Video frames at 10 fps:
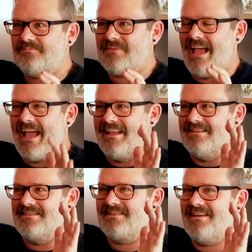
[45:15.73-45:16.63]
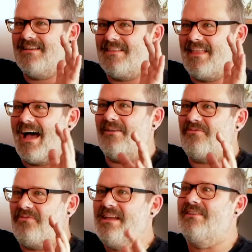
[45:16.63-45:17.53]
And that
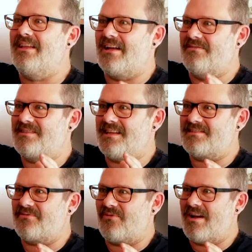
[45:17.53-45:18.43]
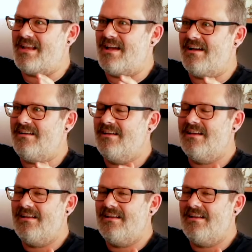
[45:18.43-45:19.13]
feeling of schizophrenia